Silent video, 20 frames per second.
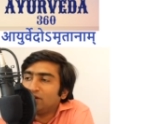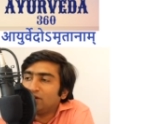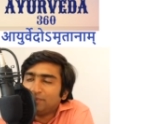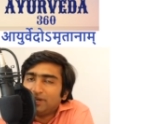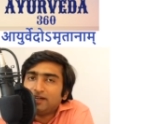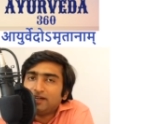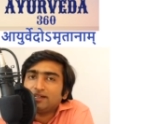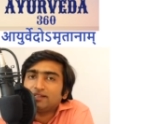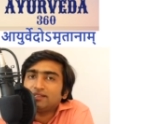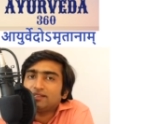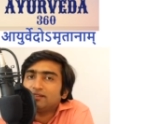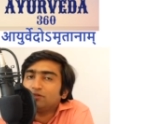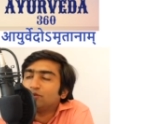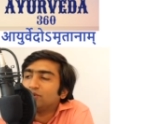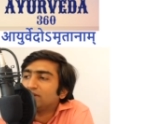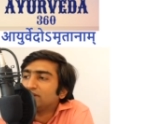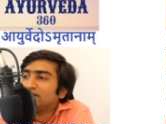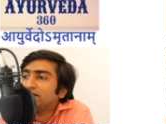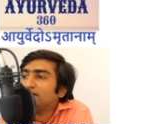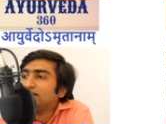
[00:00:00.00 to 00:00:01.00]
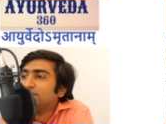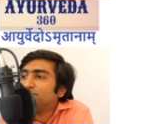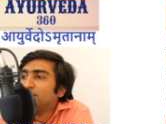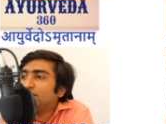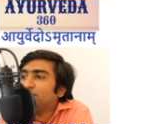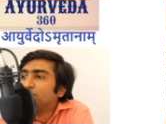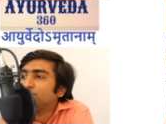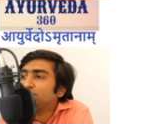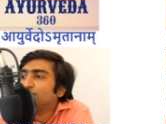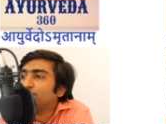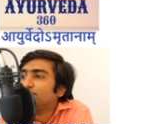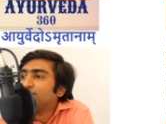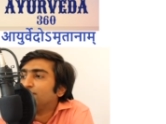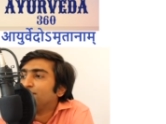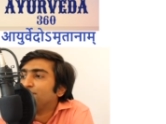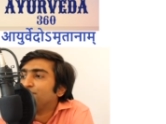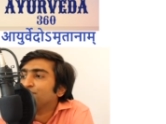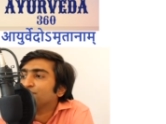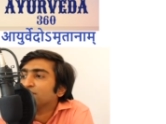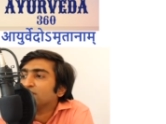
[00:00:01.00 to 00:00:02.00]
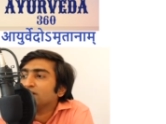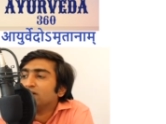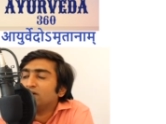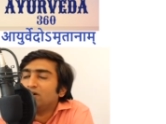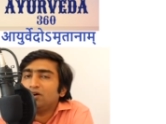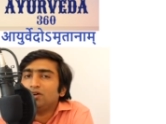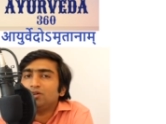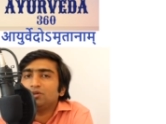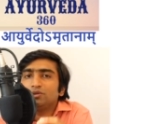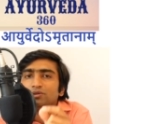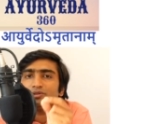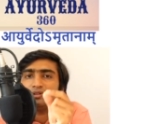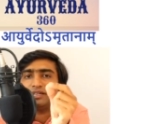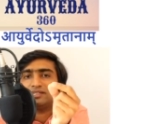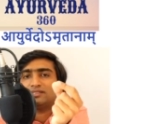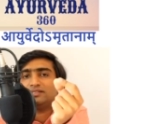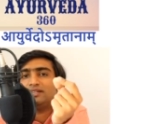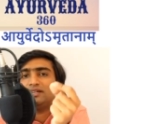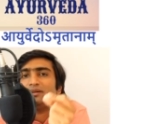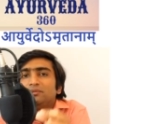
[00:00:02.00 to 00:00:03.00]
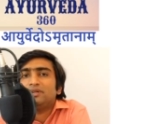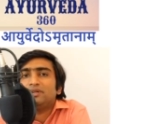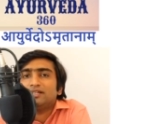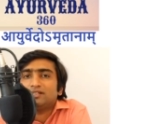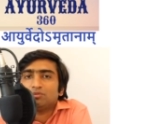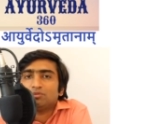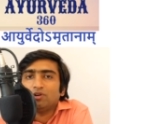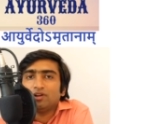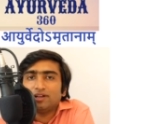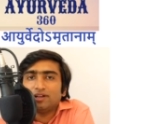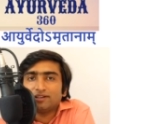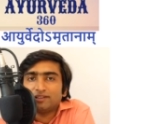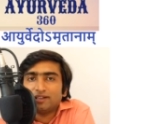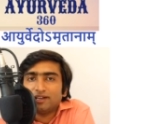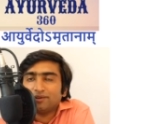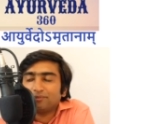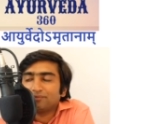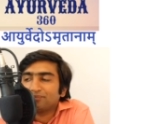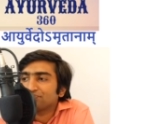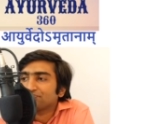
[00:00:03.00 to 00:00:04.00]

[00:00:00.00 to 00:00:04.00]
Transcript: dominating over the minute one, or due to extremely smaller thing.